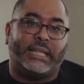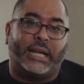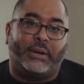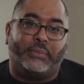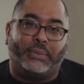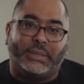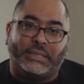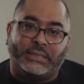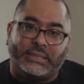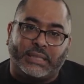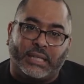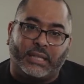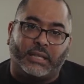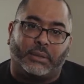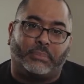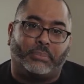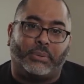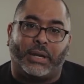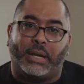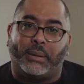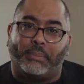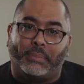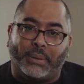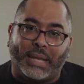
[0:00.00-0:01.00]
that we
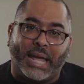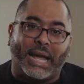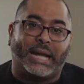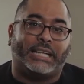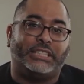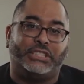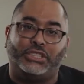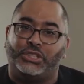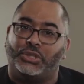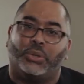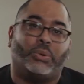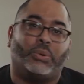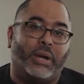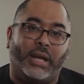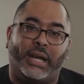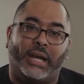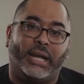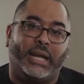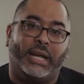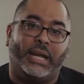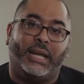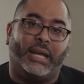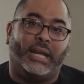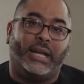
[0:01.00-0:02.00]
celebrate Black
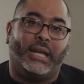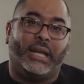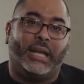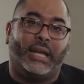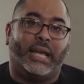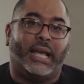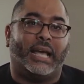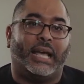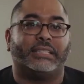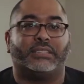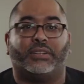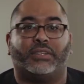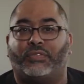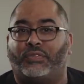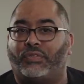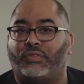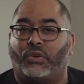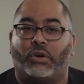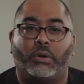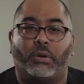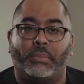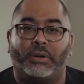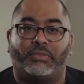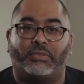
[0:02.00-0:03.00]
joy as a
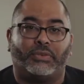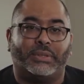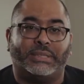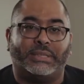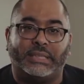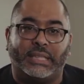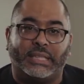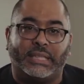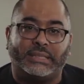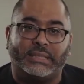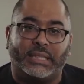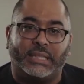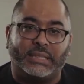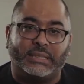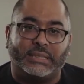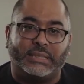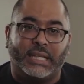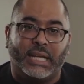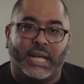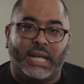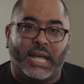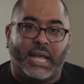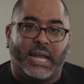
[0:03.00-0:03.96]
form of resistance?